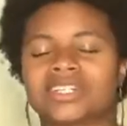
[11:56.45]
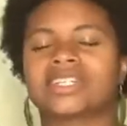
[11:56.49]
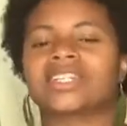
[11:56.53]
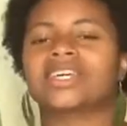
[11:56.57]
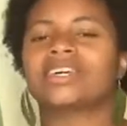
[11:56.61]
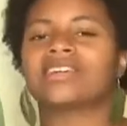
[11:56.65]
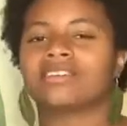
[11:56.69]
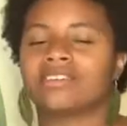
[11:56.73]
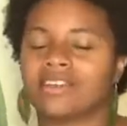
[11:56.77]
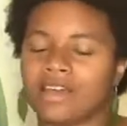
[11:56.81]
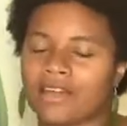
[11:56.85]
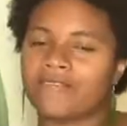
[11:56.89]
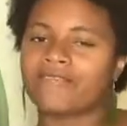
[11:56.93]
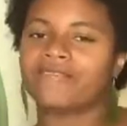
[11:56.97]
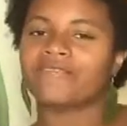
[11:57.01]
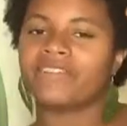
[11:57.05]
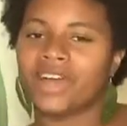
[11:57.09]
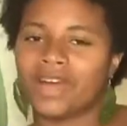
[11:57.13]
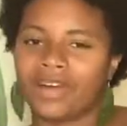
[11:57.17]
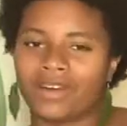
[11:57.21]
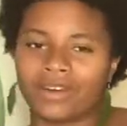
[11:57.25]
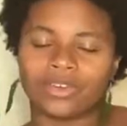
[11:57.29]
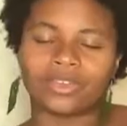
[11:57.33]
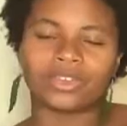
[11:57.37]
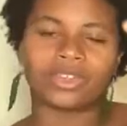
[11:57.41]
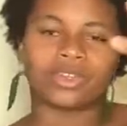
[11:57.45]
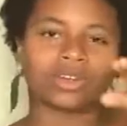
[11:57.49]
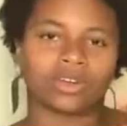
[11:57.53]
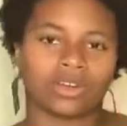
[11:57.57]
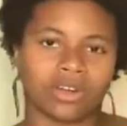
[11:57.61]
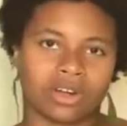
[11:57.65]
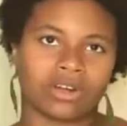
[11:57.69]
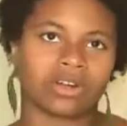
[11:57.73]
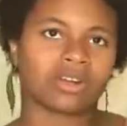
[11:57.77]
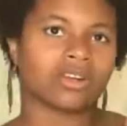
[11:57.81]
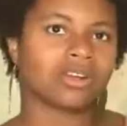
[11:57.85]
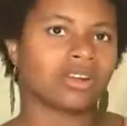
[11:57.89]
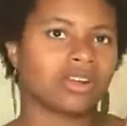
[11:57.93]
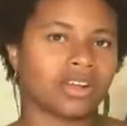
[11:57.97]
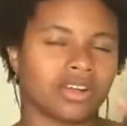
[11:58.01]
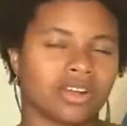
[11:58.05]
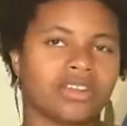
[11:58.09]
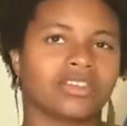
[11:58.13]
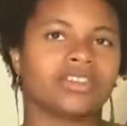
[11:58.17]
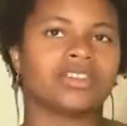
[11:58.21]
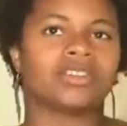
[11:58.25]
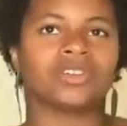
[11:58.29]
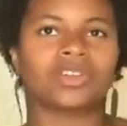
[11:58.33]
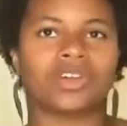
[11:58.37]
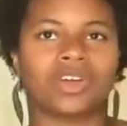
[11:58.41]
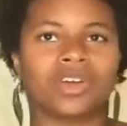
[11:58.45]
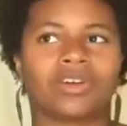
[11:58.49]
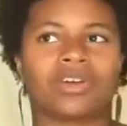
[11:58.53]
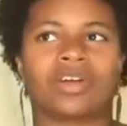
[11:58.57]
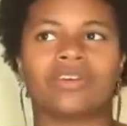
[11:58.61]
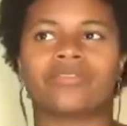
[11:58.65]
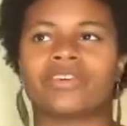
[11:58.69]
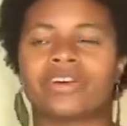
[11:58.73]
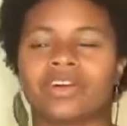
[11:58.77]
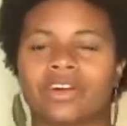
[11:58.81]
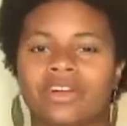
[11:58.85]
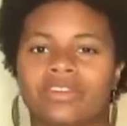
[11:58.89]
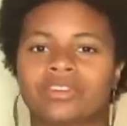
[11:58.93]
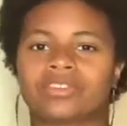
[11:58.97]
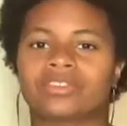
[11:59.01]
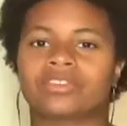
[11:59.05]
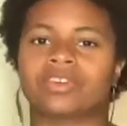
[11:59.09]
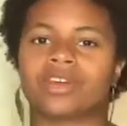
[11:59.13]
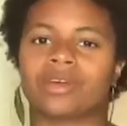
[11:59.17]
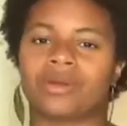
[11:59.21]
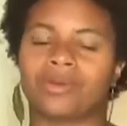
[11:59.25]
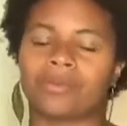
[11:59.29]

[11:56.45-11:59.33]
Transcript: then have found I found